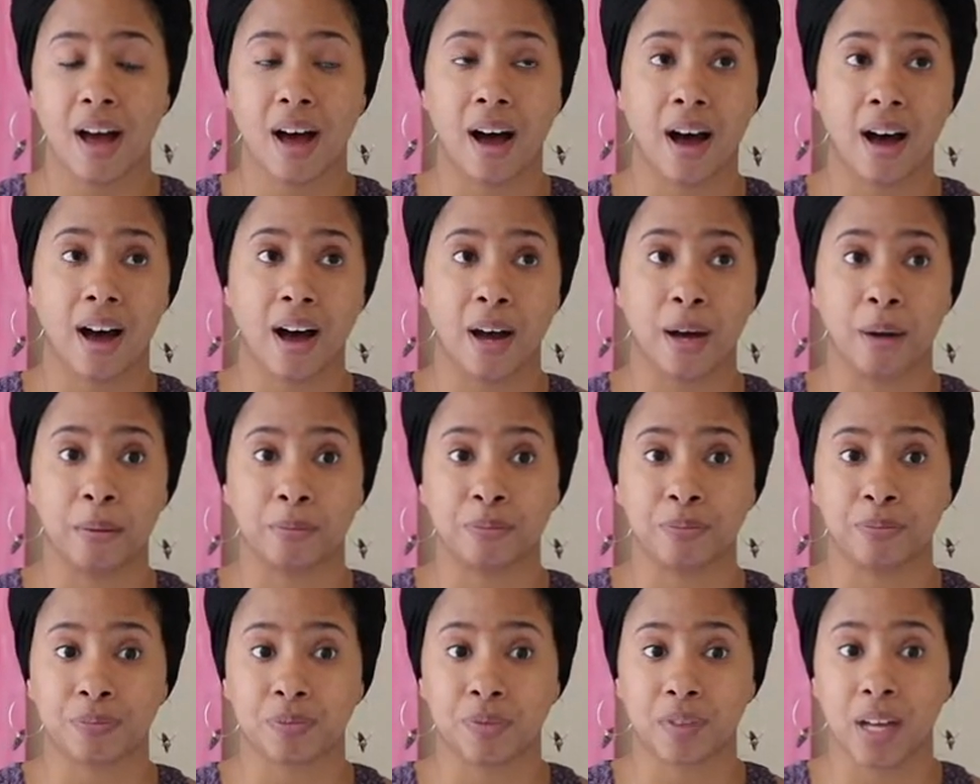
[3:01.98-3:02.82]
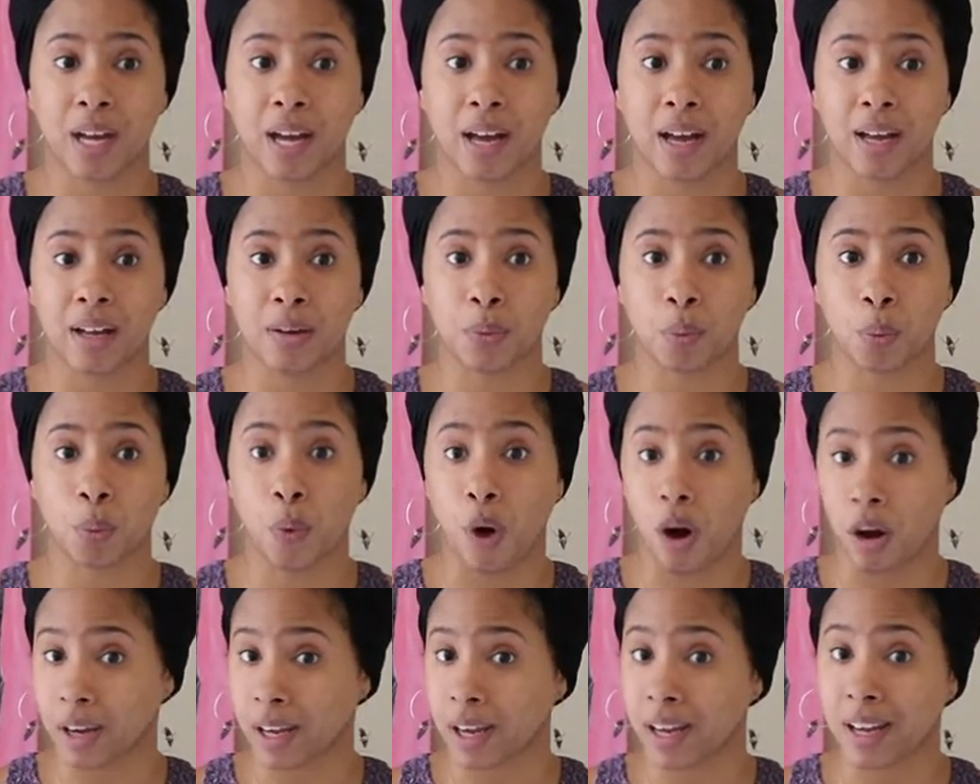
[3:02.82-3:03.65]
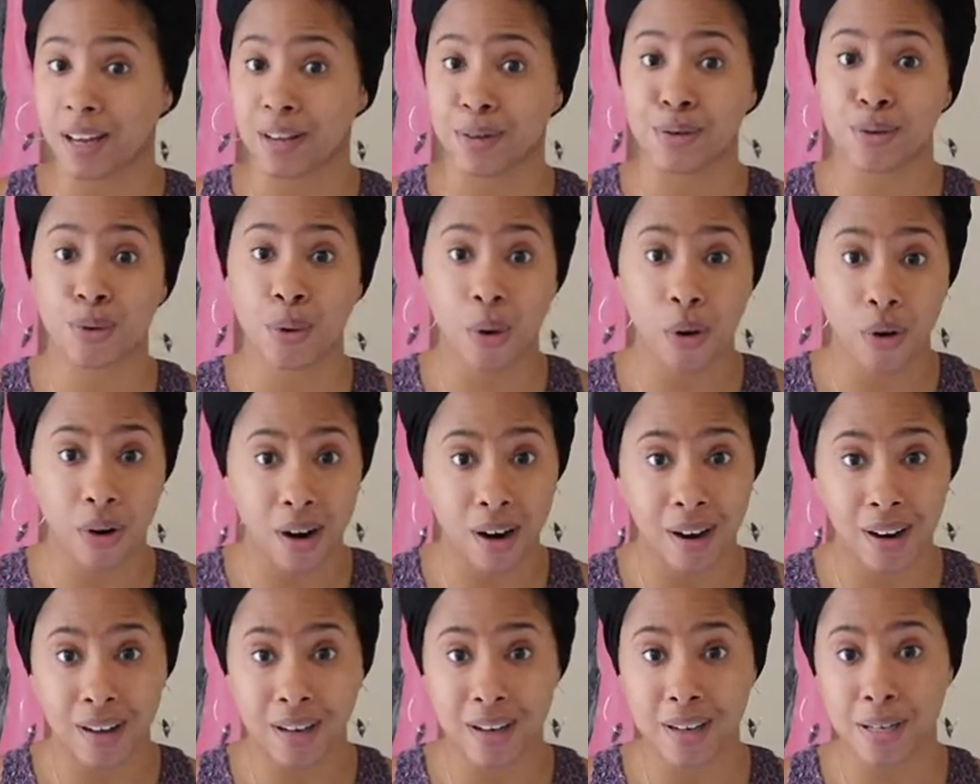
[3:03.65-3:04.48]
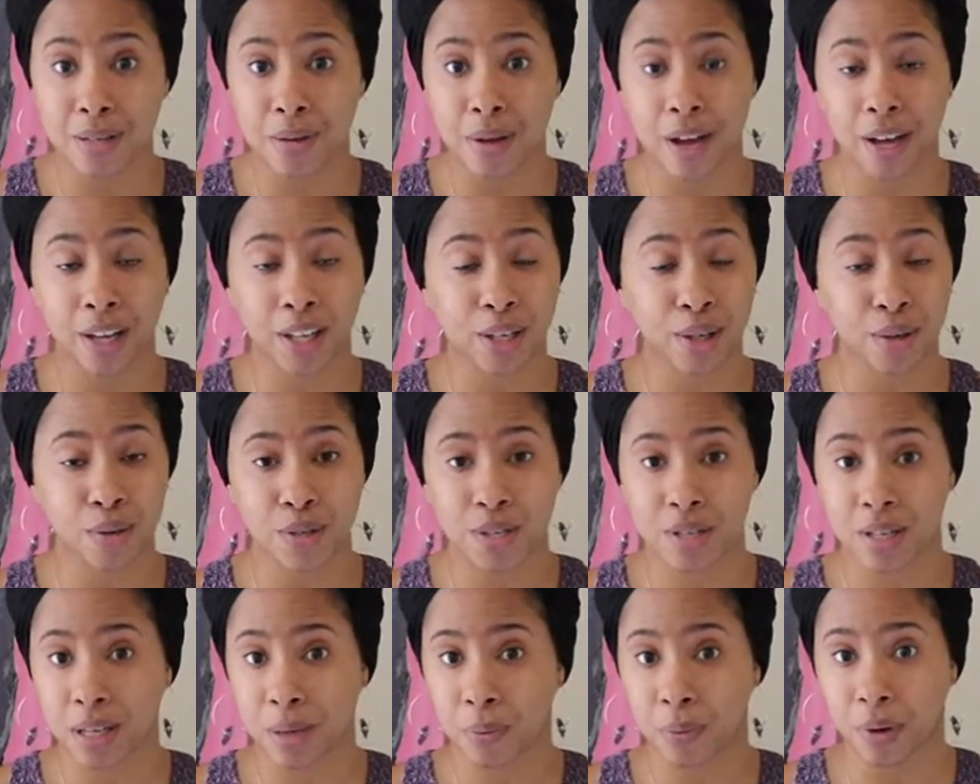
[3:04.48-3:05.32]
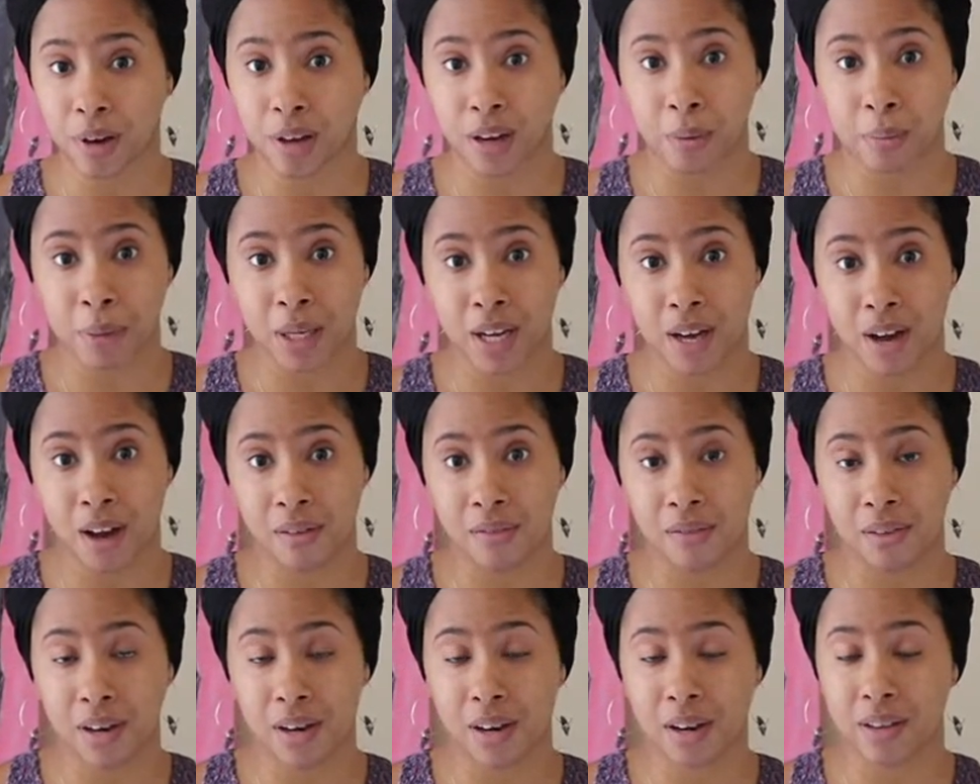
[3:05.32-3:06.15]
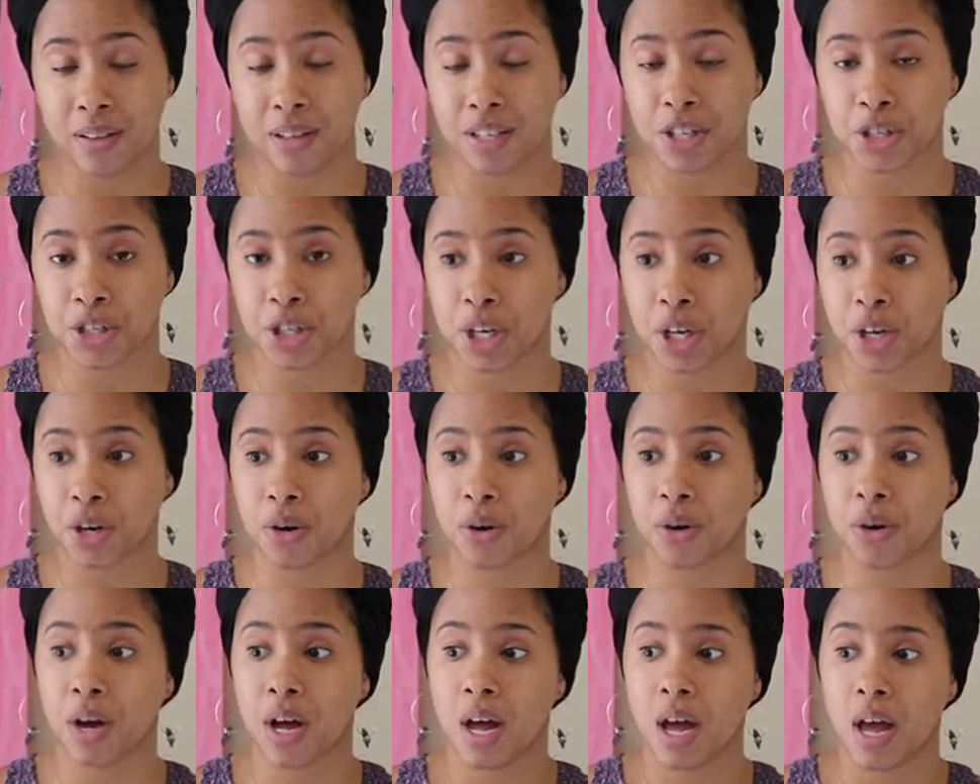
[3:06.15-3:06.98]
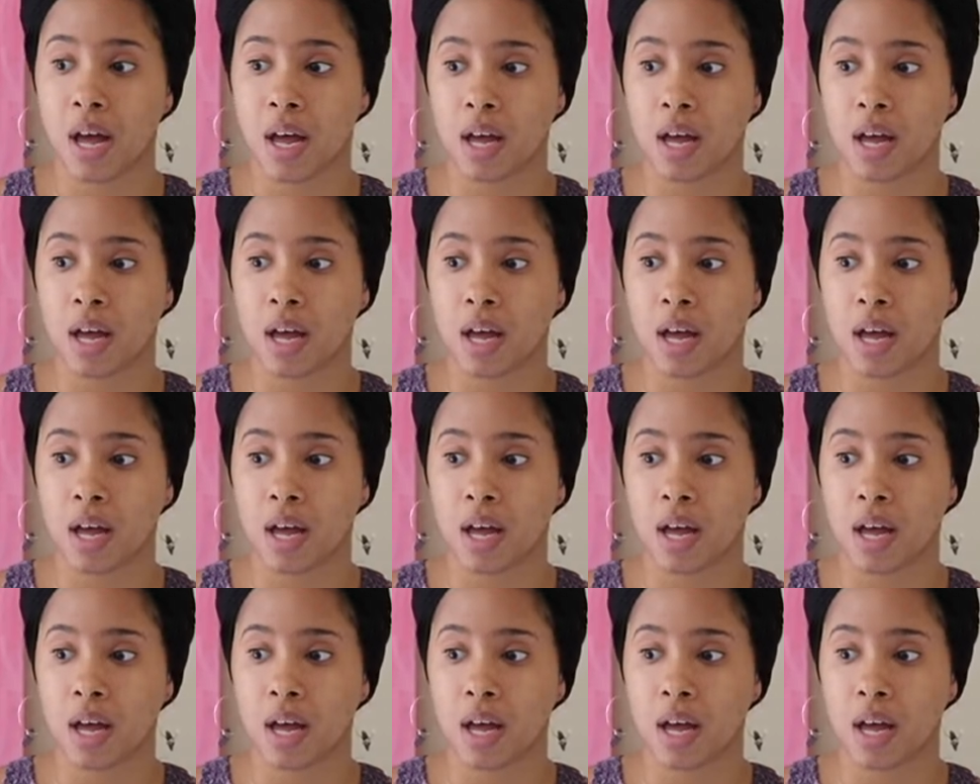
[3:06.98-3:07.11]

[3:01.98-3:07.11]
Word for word: Um, and walking in Torah is a huge thing we're going to be covering on this channel.